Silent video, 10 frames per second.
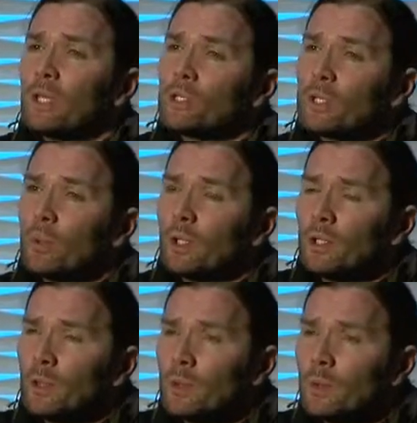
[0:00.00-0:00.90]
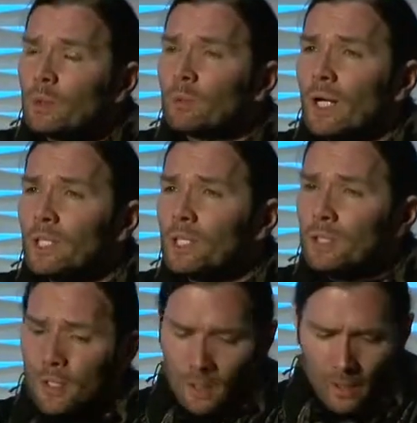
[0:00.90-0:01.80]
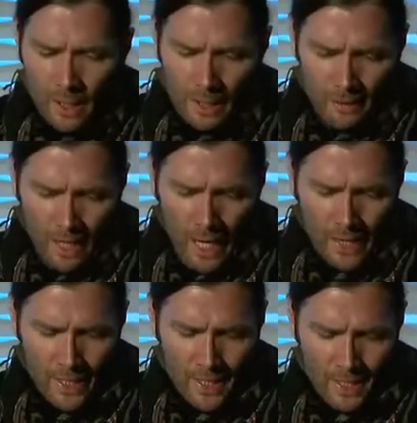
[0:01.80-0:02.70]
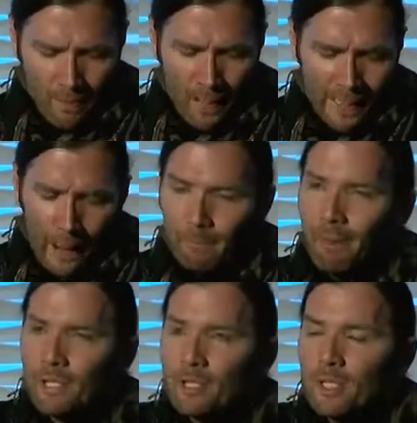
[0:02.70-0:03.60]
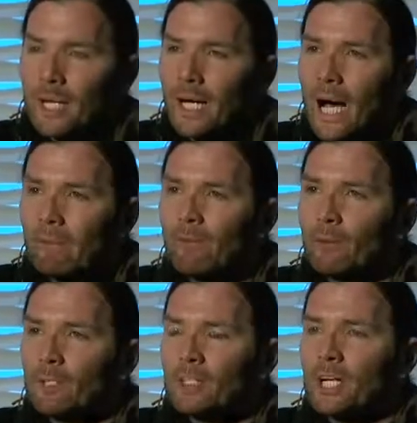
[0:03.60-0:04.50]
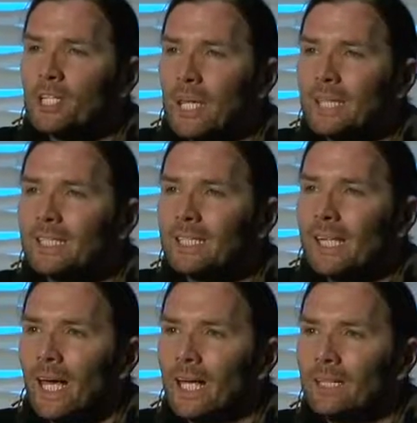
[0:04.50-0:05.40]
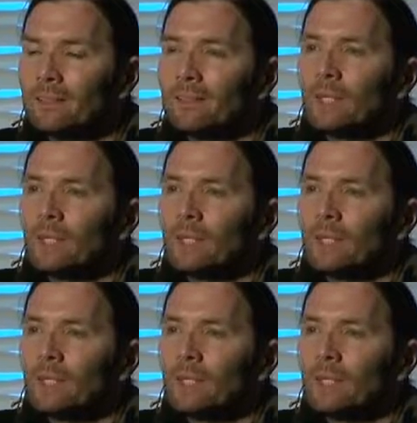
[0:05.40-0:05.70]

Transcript: So when you register on this bioptimizers.com/NTA,